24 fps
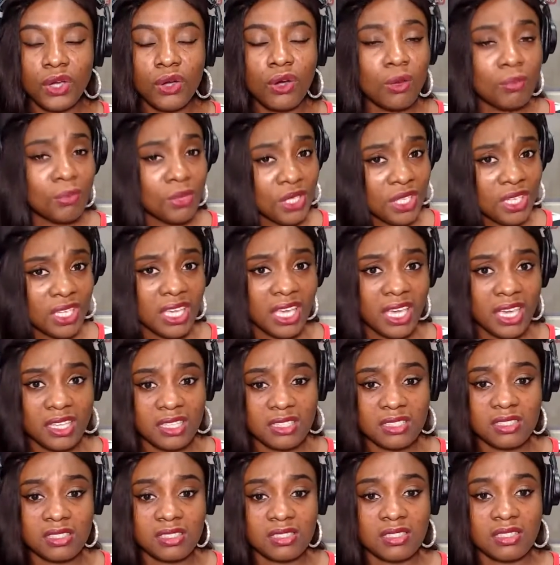
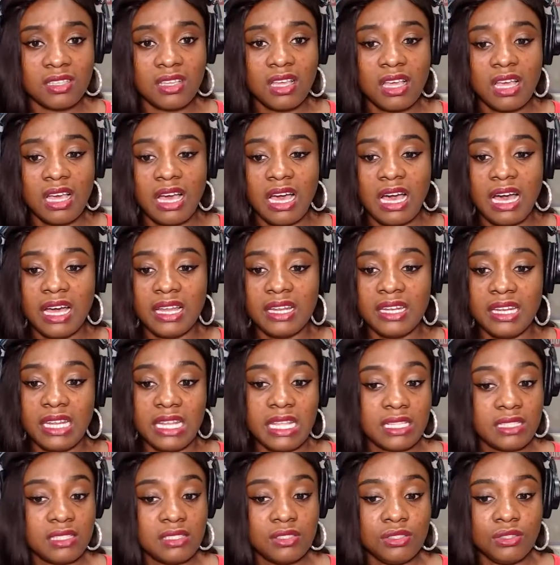communicate and
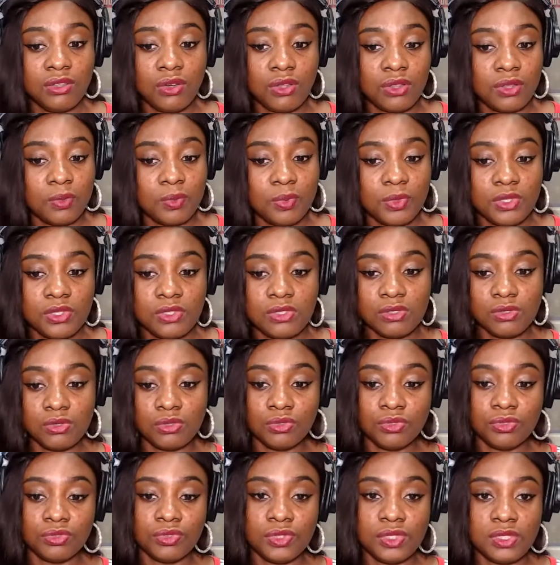let the other person
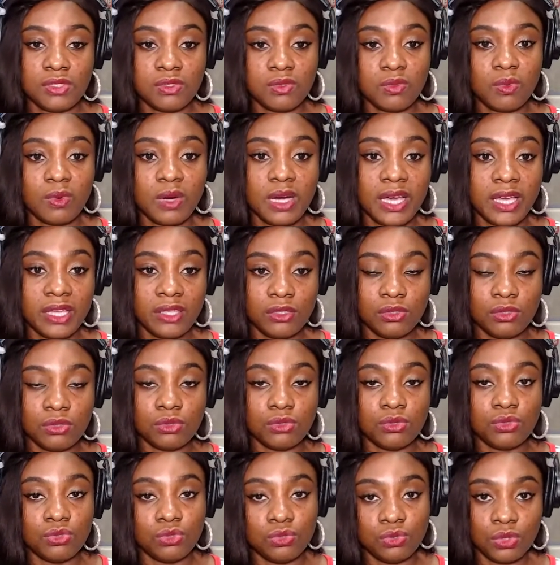know the reason why
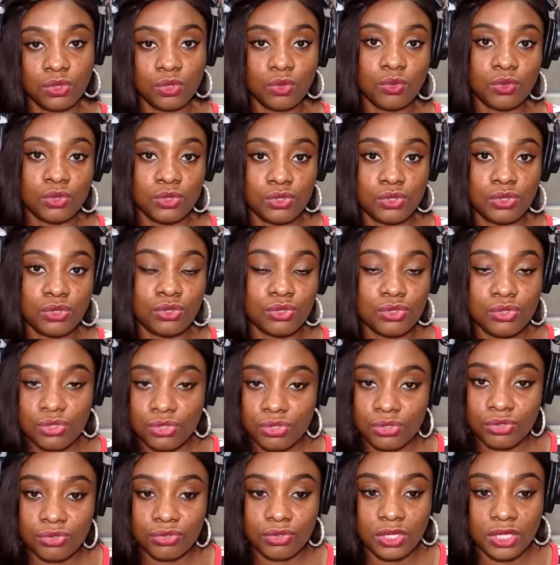you do not want to
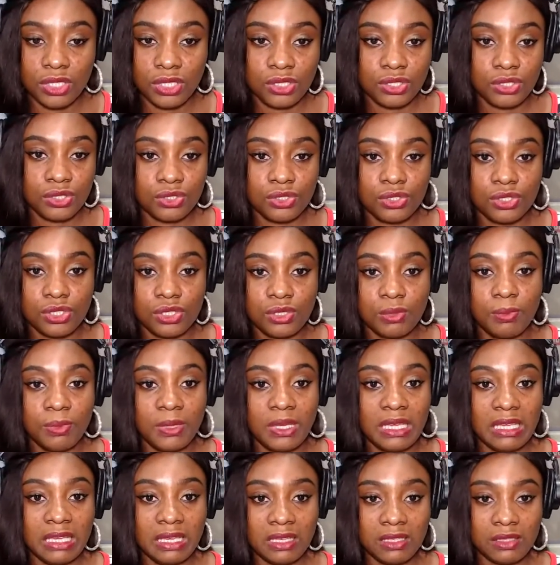continue the relationship
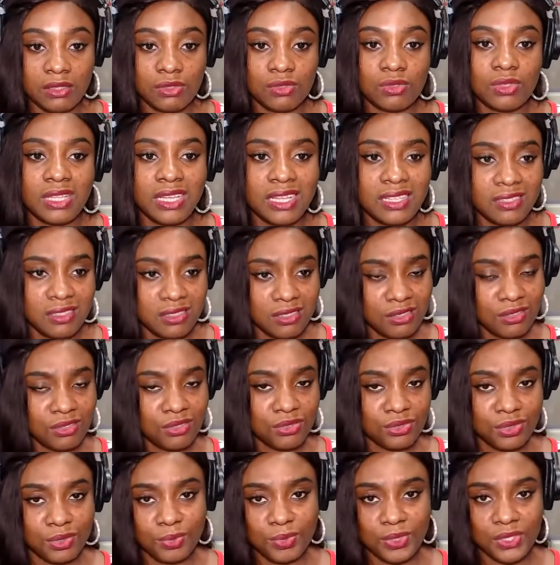again, so that
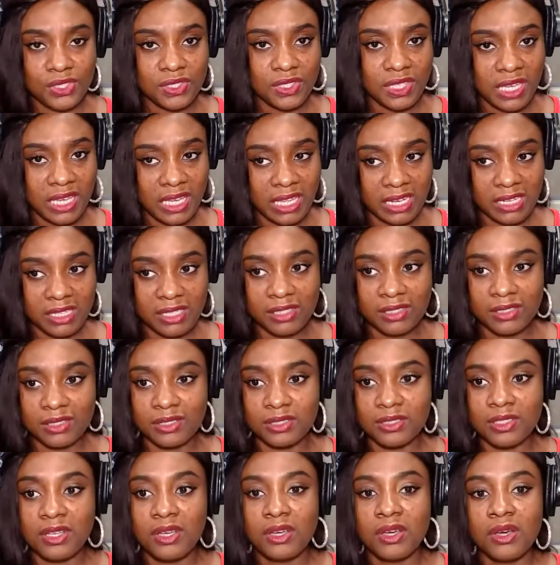the person can
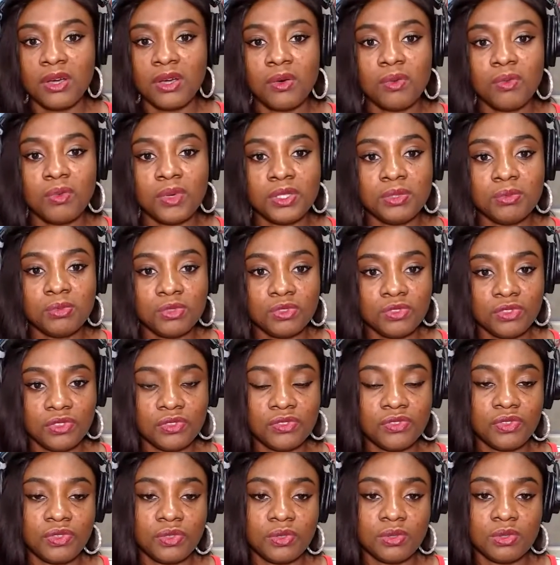learn when
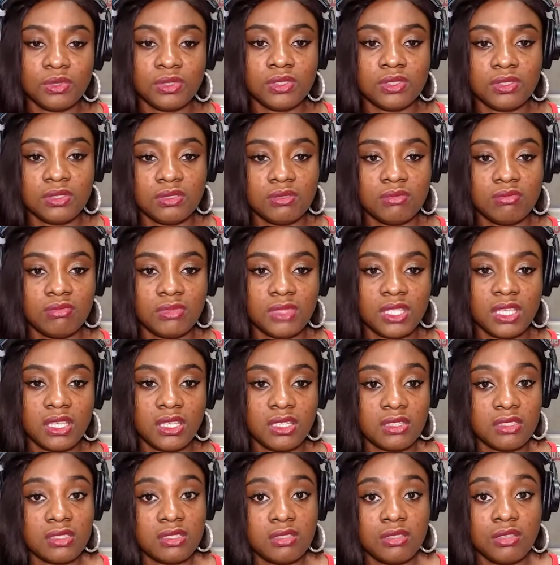moving forward in
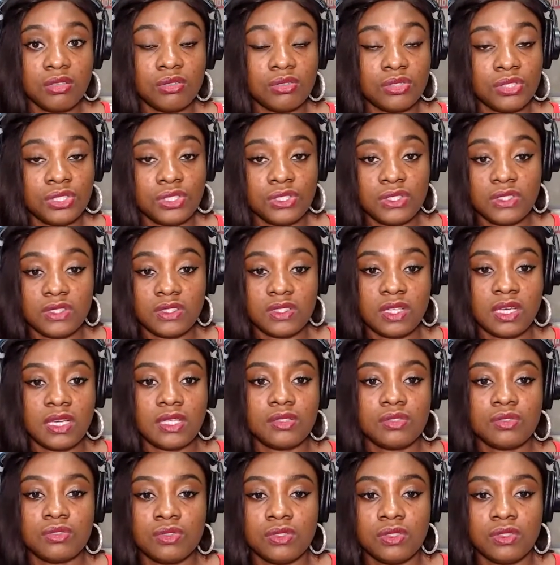case he or she
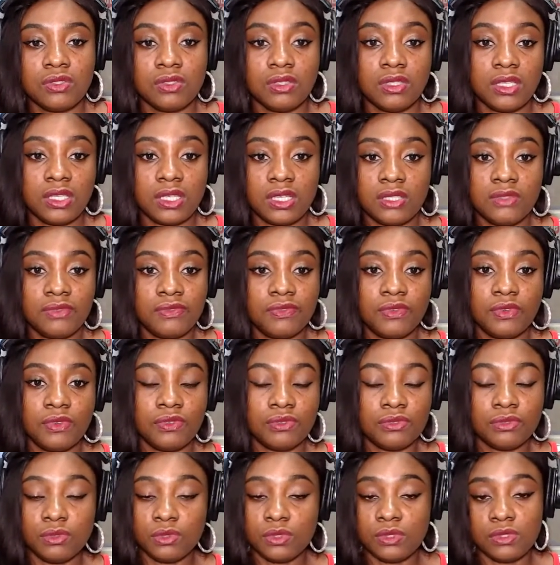decides to get
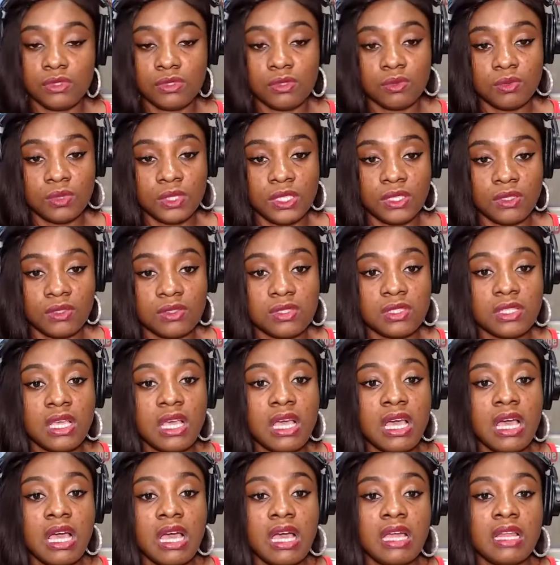involved with someone else.
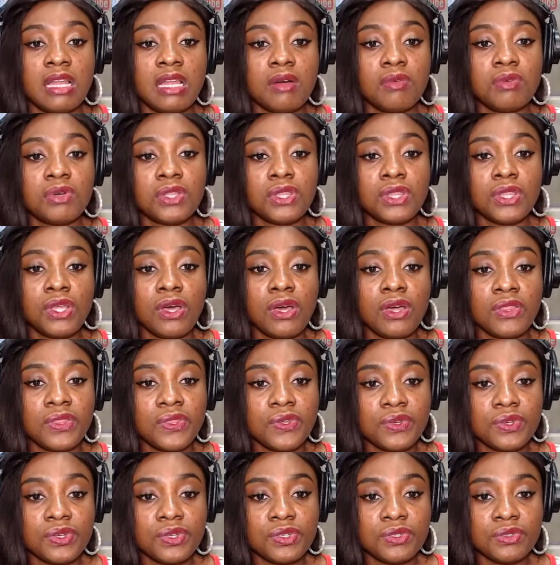Now
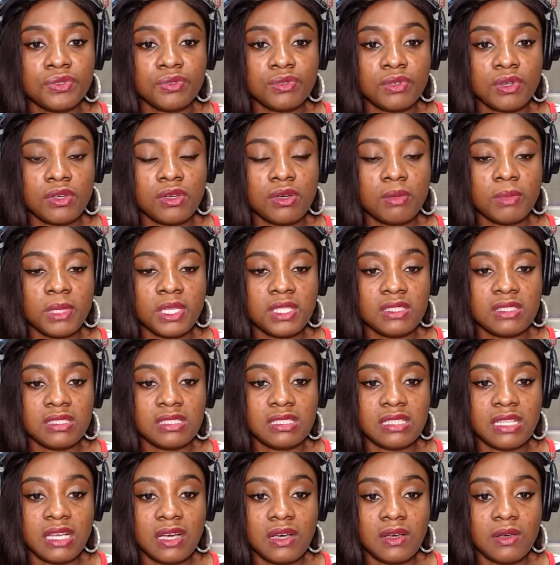another
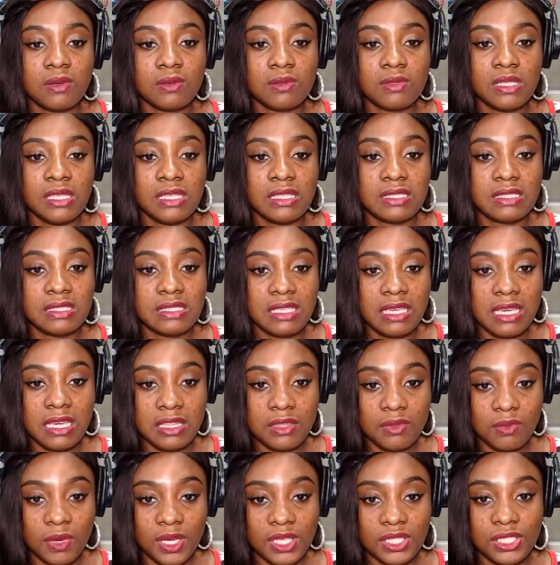comment now is
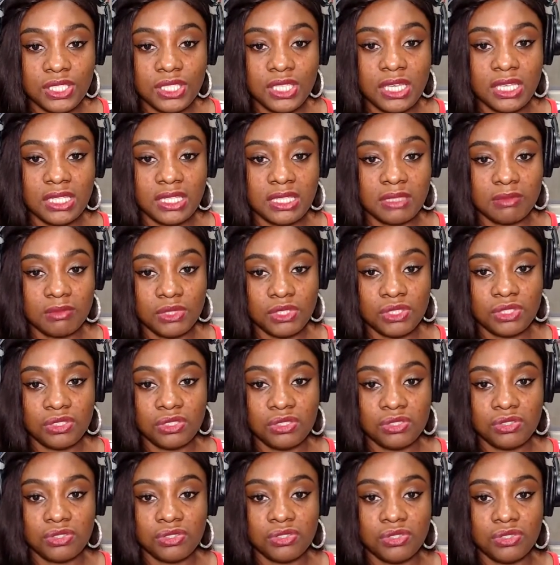saying when she gained
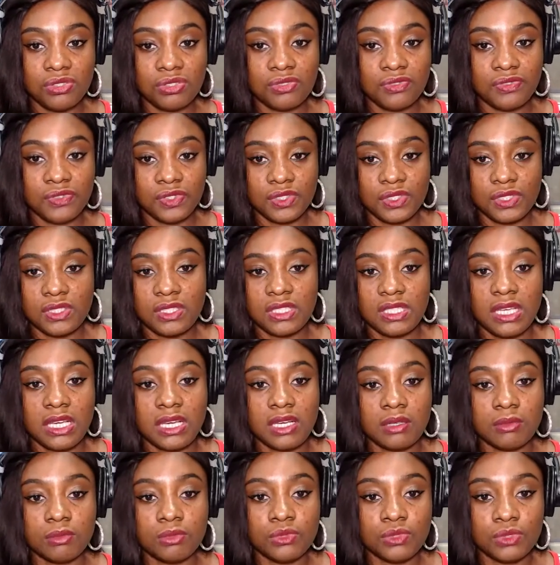admission into the university,
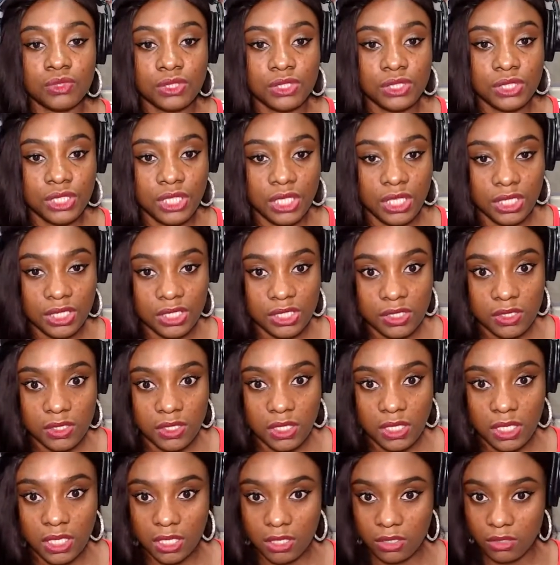her mood changed,
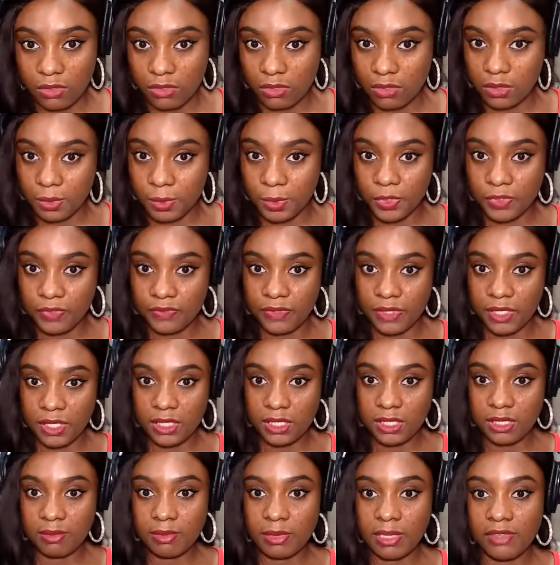started accusing me of
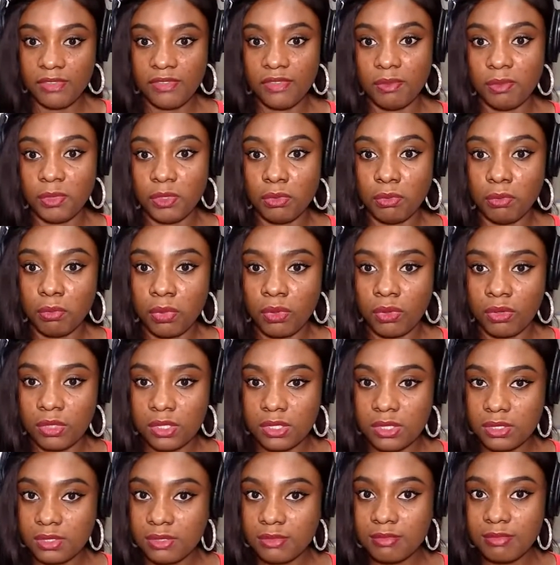dating my female
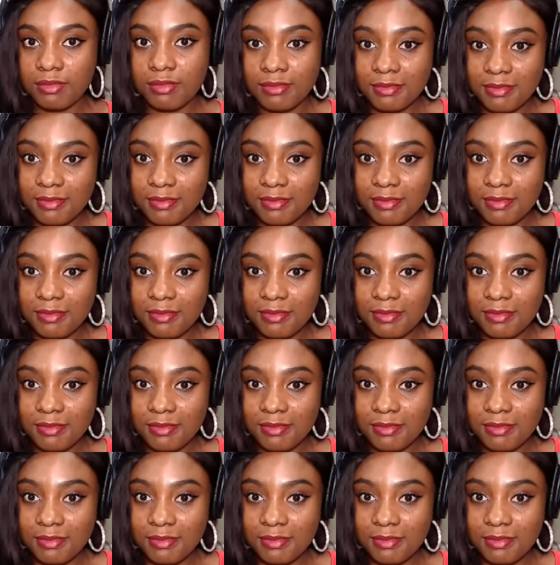boss,